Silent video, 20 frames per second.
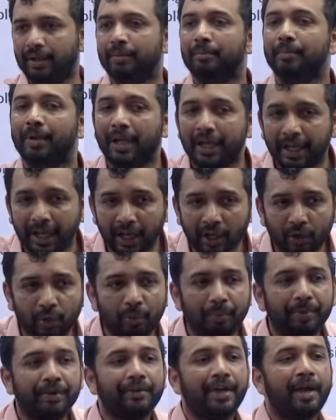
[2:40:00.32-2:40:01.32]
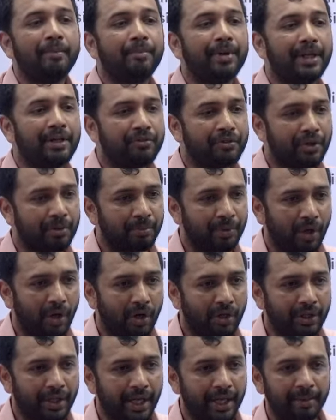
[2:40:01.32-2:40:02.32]
military coup is happening from
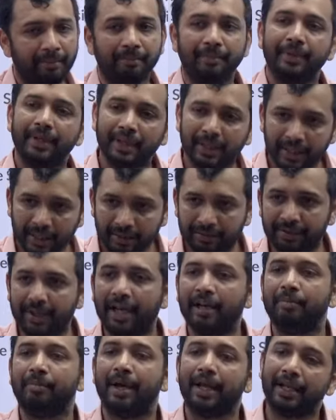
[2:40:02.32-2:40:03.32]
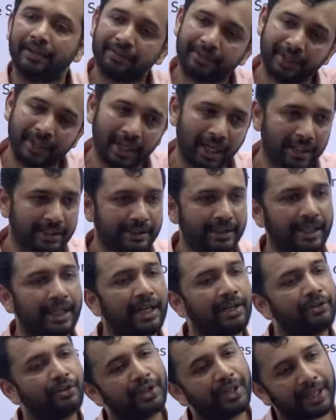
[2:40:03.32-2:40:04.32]
long time. Israel, Palestine last year
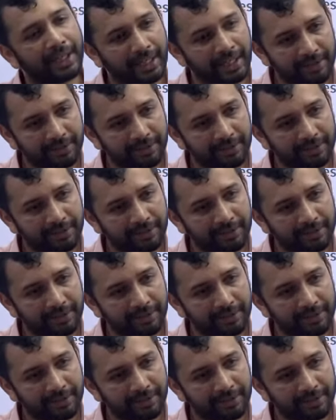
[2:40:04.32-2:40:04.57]
also they can